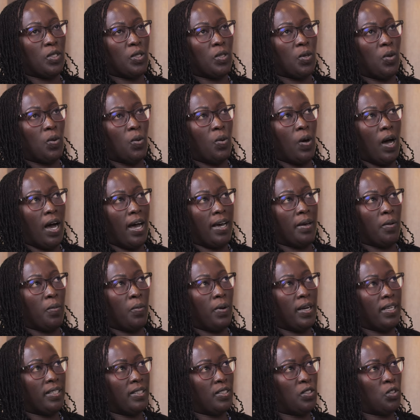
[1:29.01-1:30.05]
so I
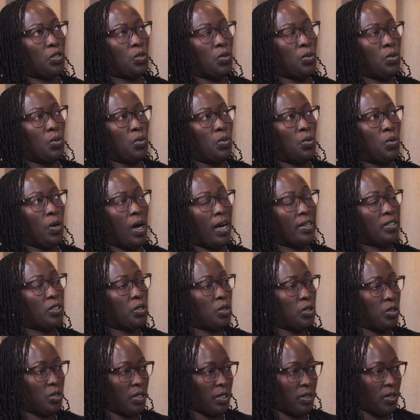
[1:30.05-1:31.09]
went to a
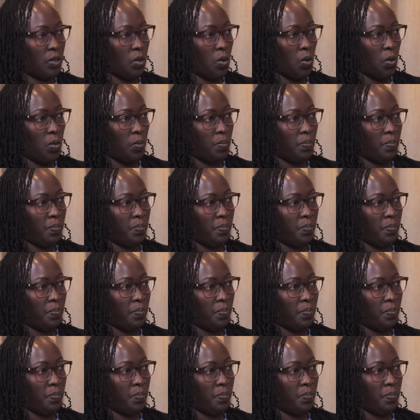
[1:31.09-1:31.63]
children's home.